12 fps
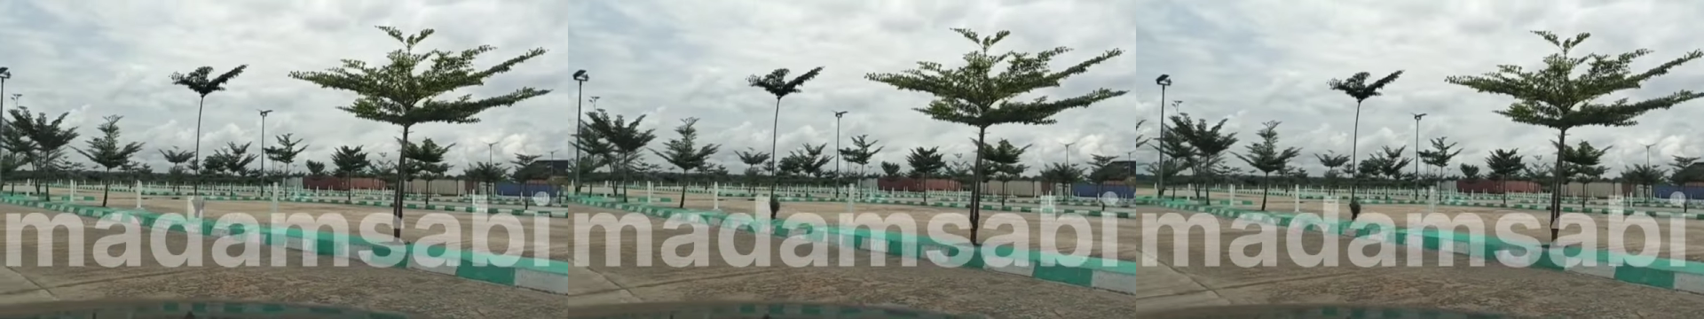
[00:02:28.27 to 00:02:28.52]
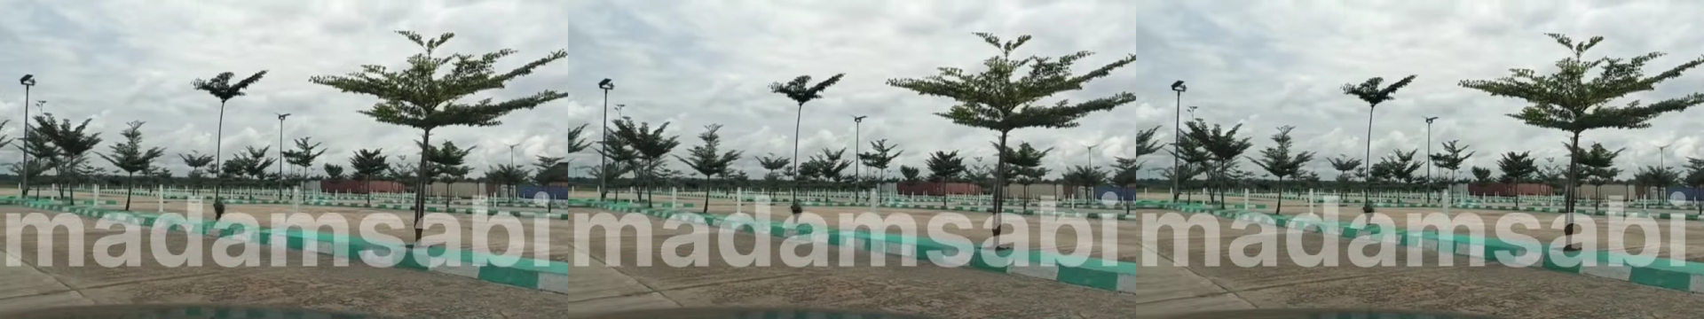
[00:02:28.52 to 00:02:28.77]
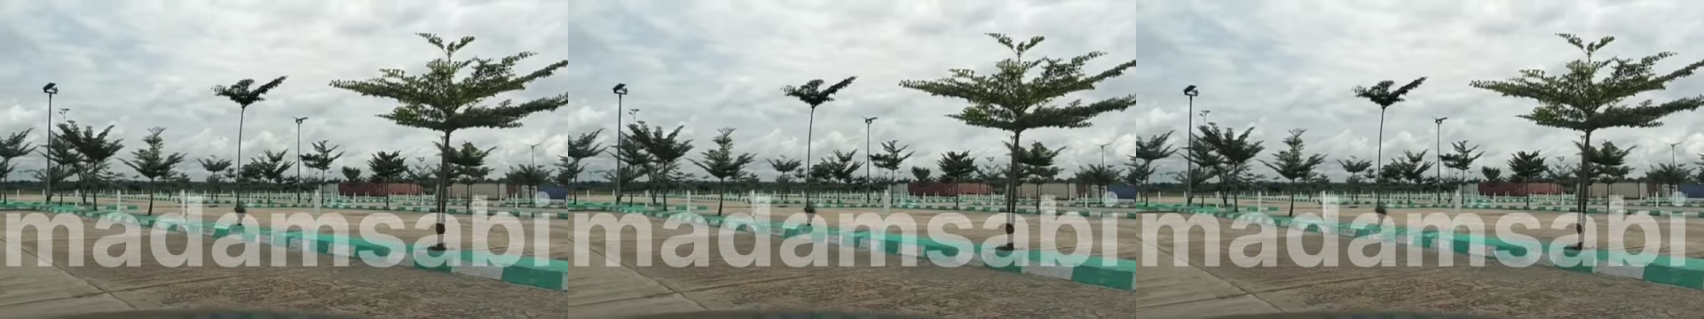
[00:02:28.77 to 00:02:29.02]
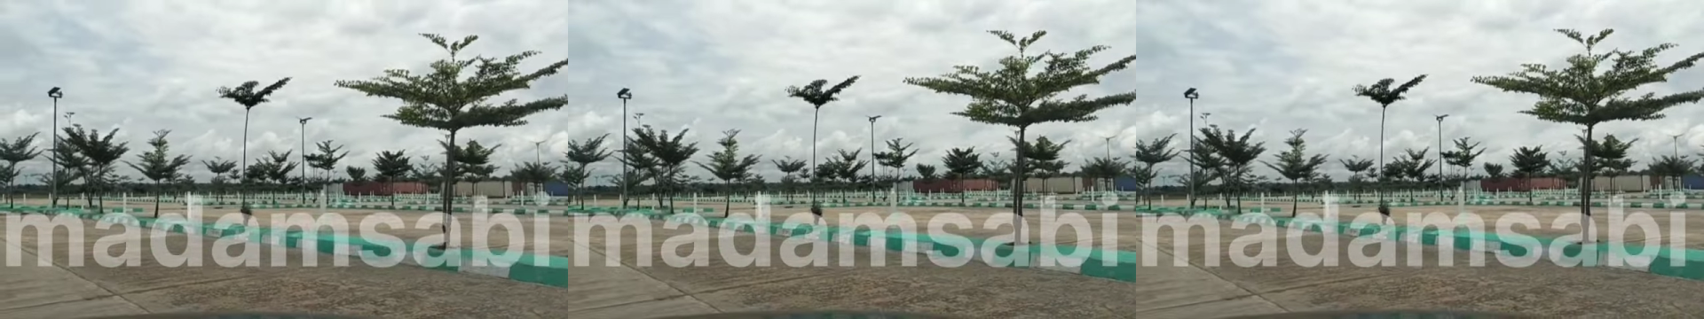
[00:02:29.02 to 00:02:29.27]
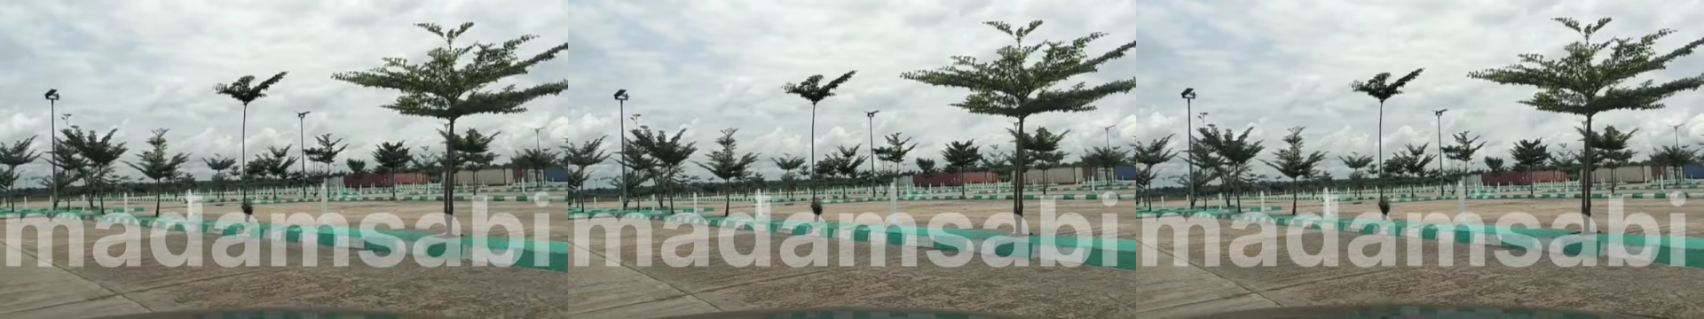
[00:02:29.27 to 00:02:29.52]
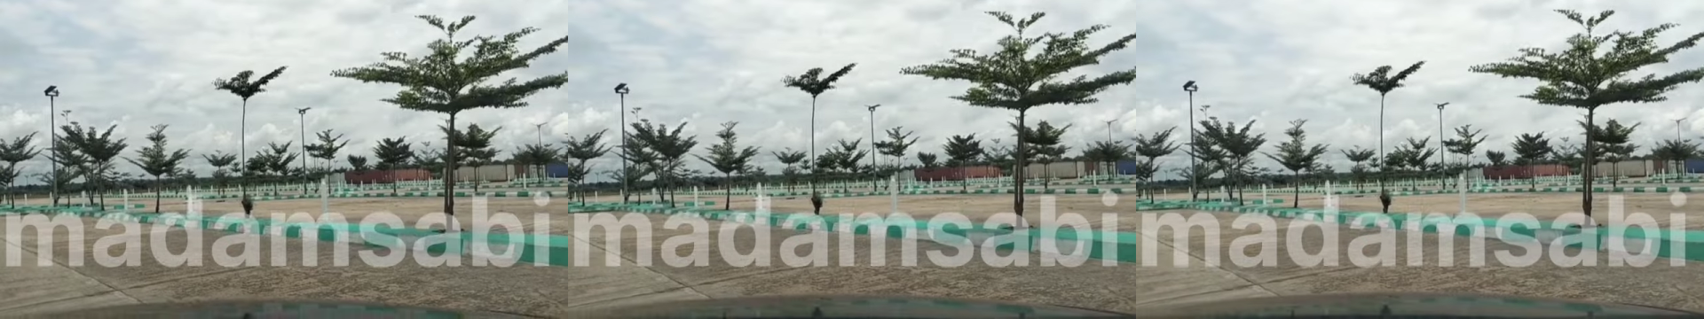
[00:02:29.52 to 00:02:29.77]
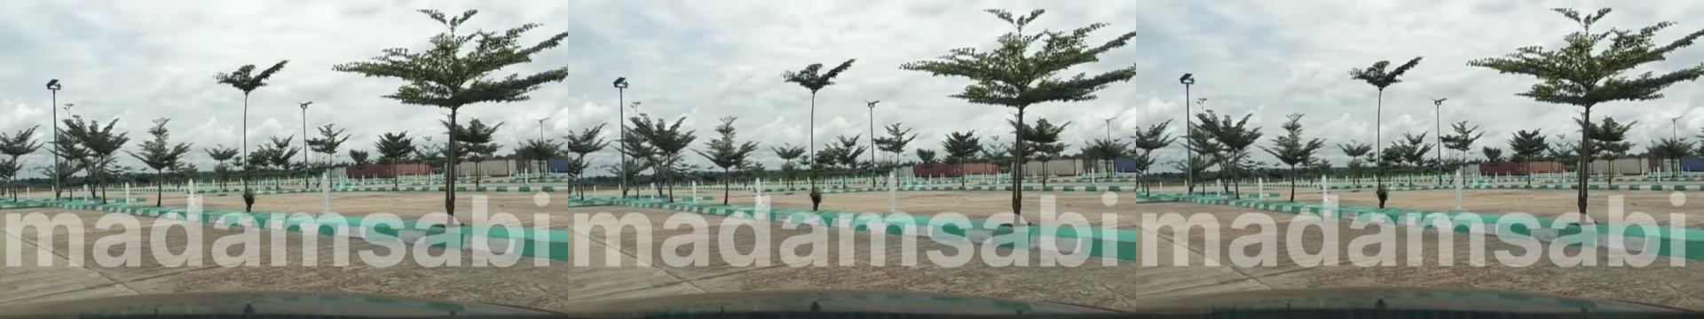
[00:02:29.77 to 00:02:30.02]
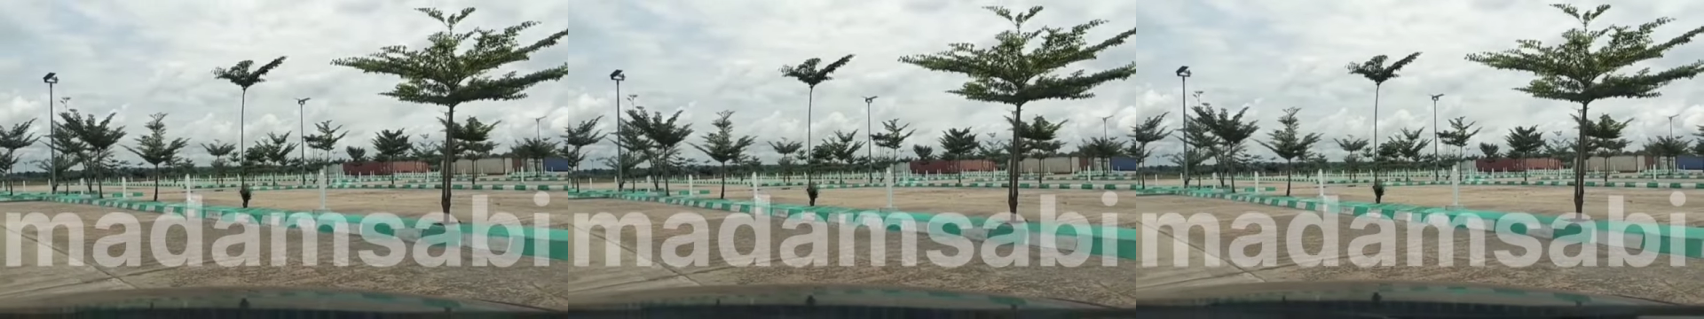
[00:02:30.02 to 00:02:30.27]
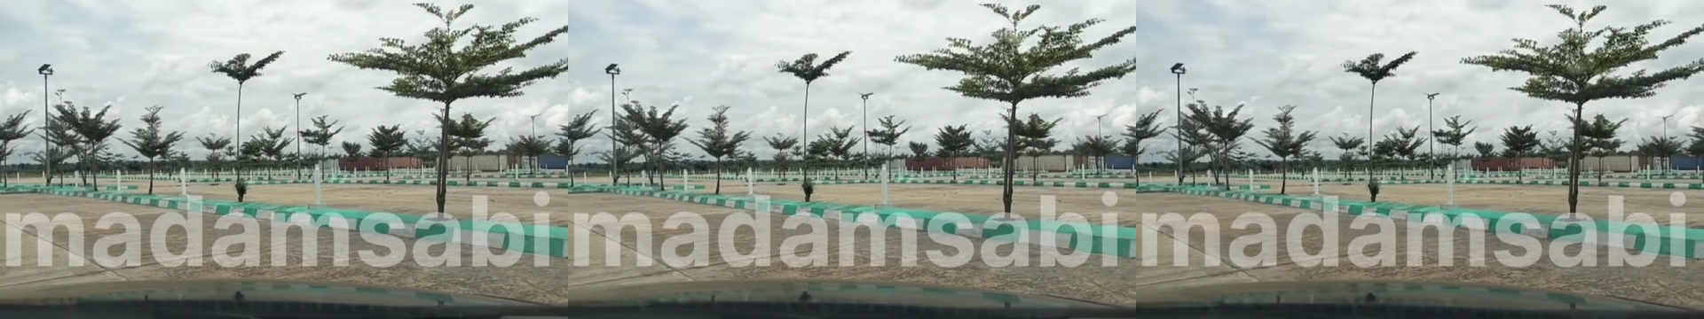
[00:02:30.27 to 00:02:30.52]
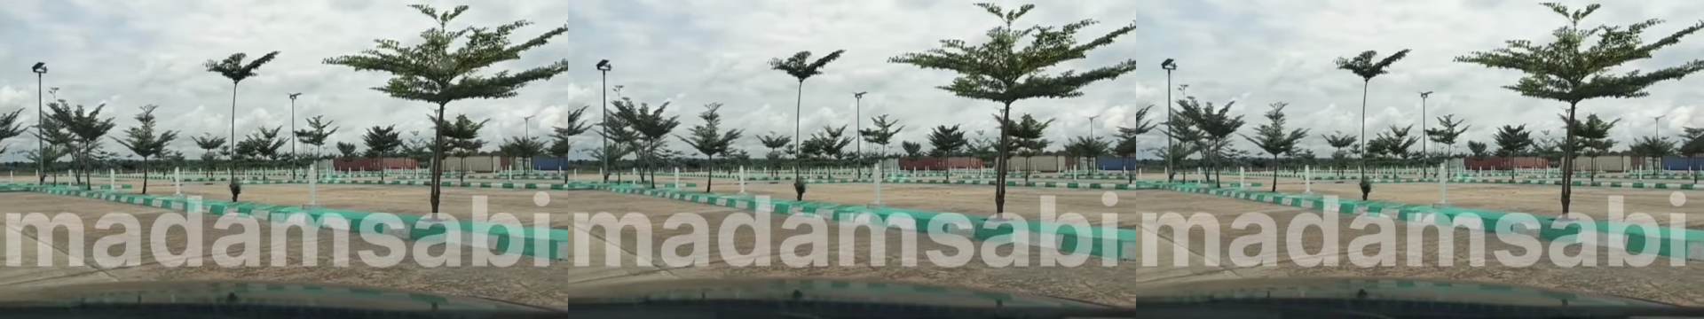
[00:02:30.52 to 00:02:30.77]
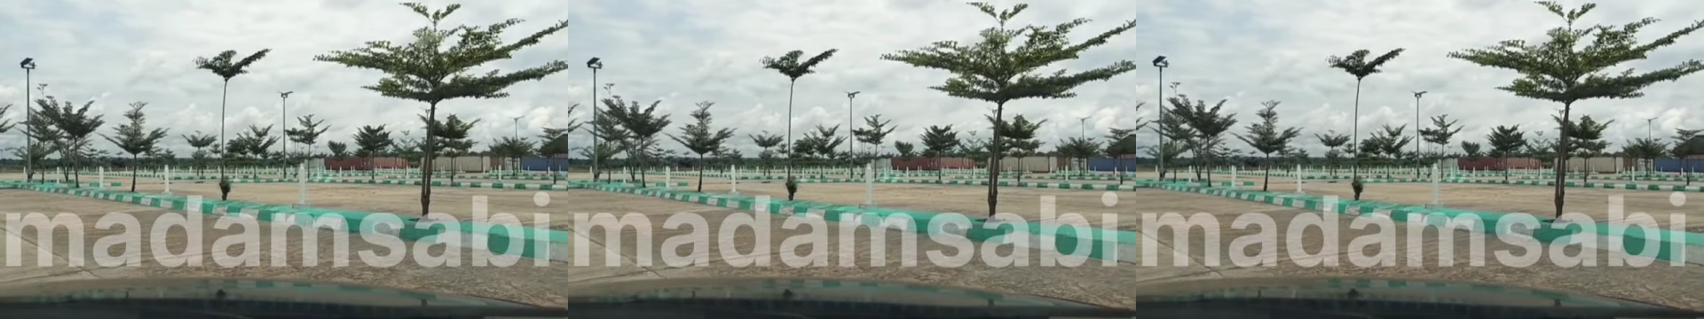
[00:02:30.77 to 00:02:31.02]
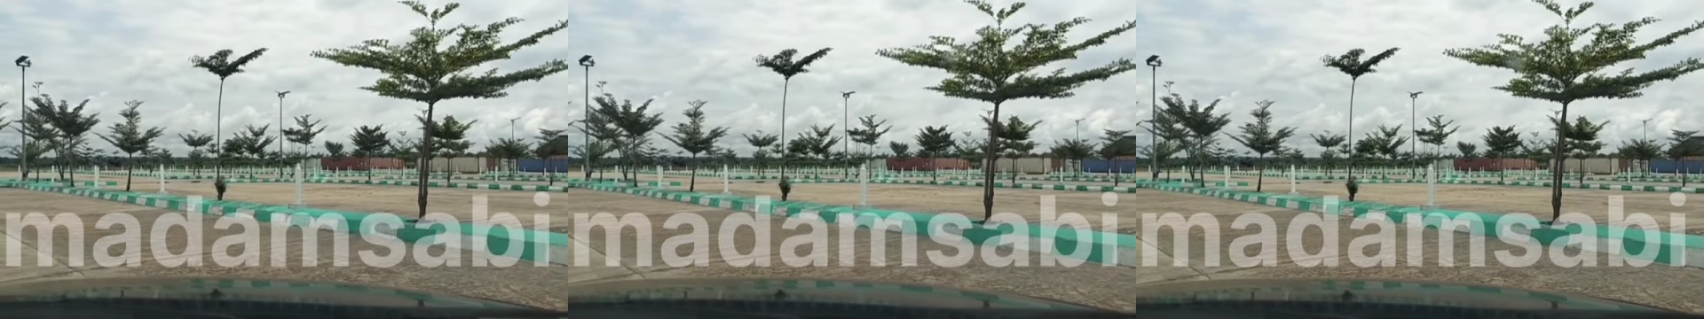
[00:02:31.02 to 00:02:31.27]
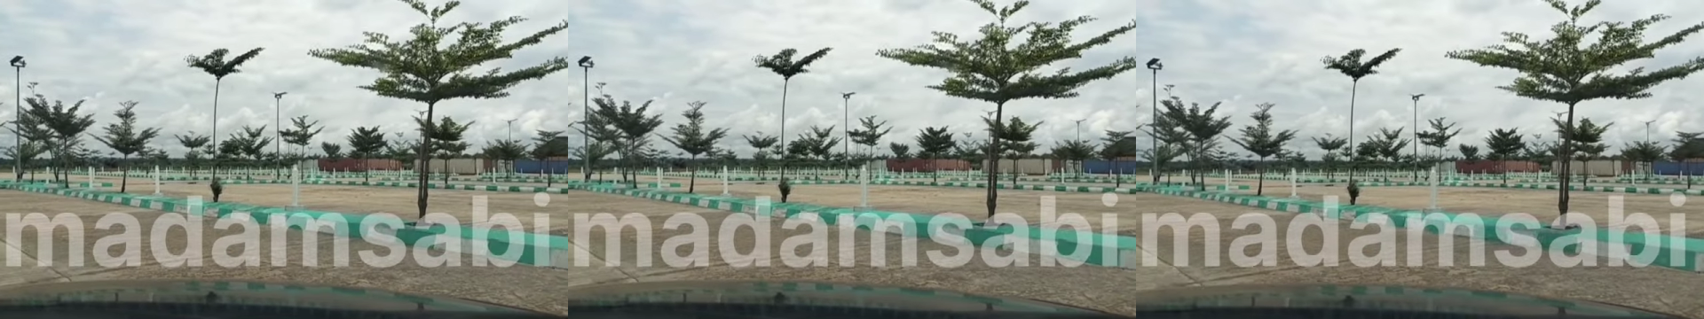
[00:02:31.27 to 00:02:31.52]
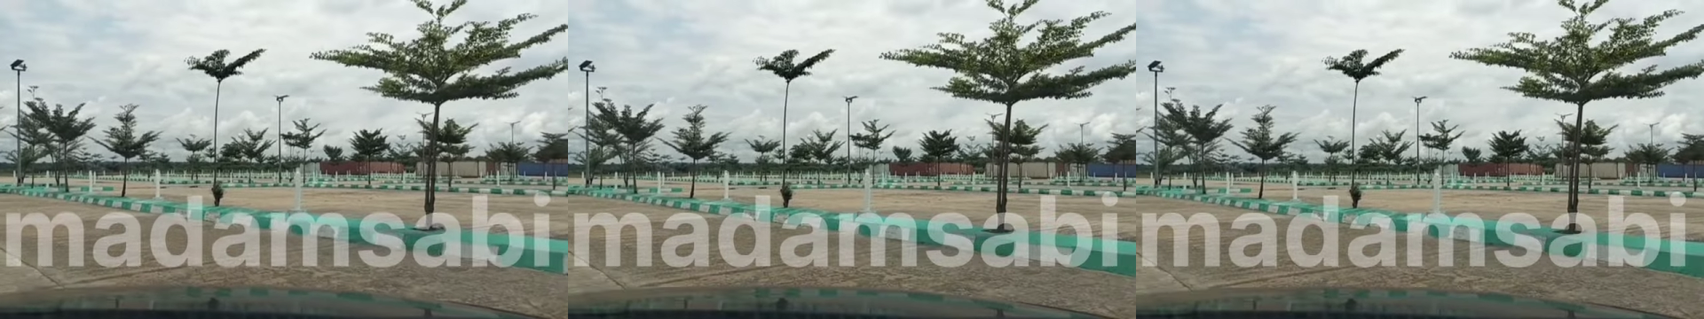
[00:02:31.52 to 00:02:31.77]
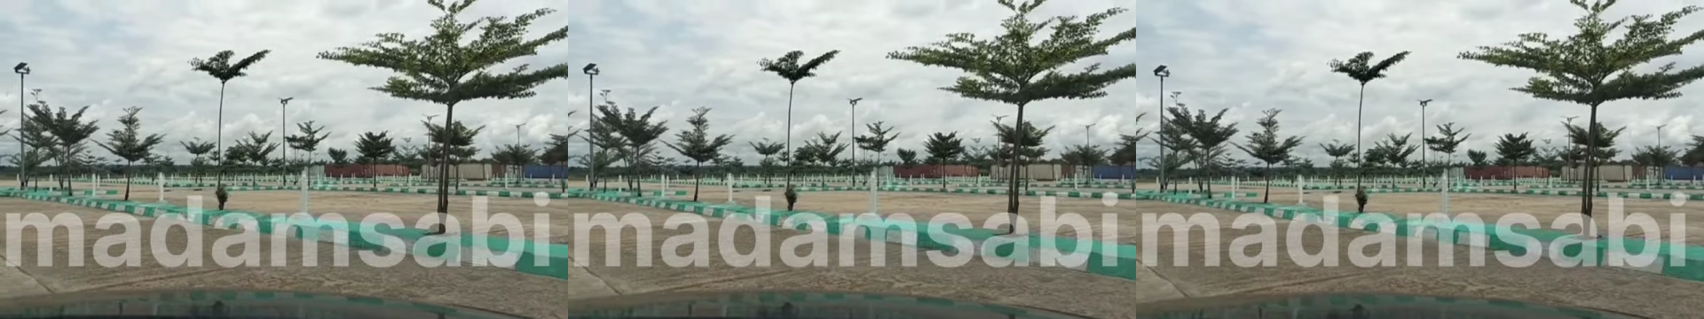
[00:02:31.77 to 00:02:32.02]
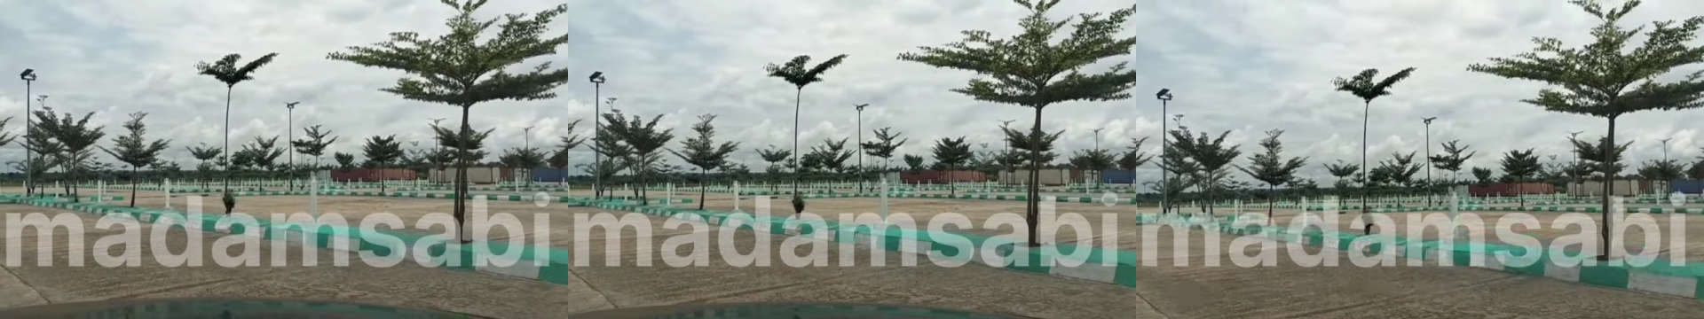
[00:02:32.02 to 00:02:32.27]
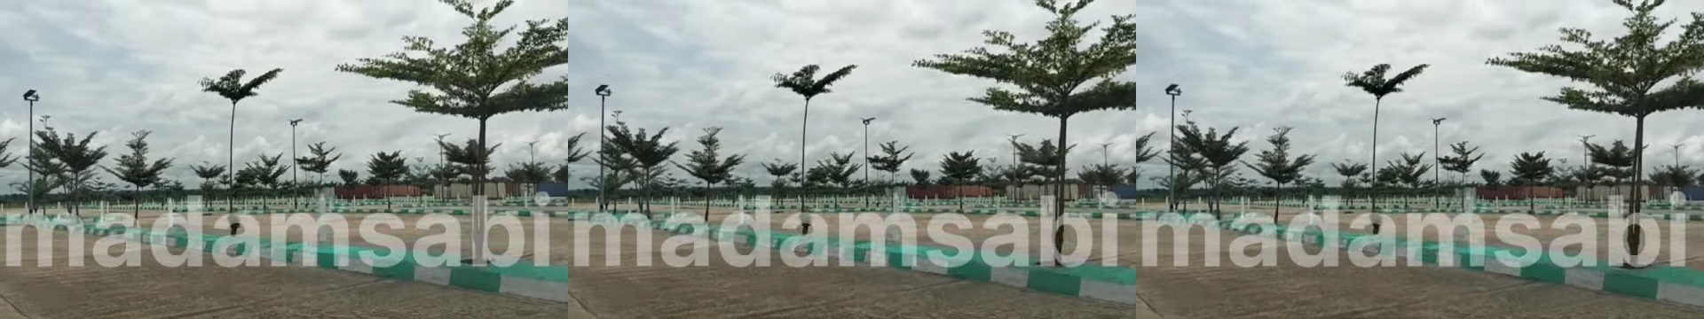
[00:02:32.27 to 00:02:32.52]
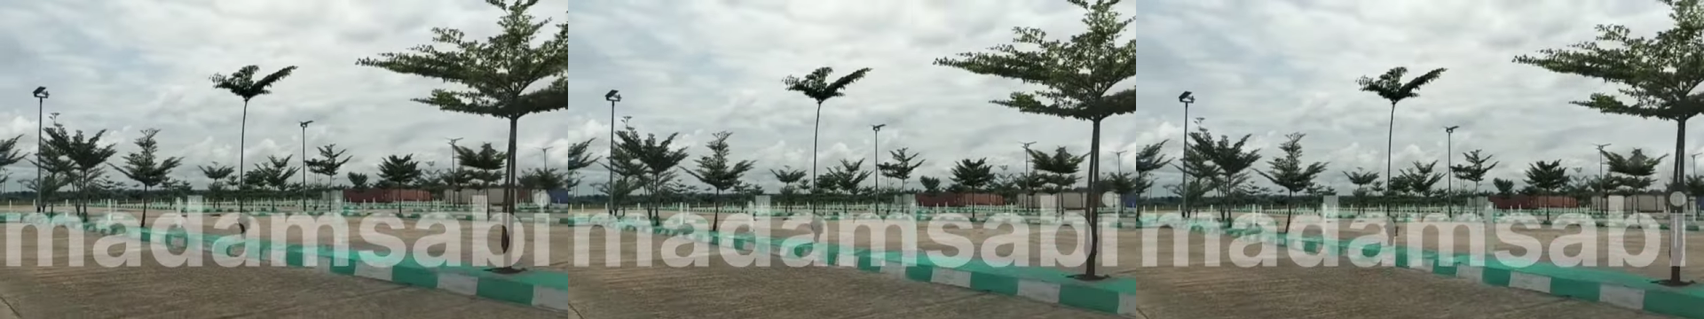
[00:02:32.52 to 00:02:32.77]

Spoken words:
No face is visible, so there are no lips to read.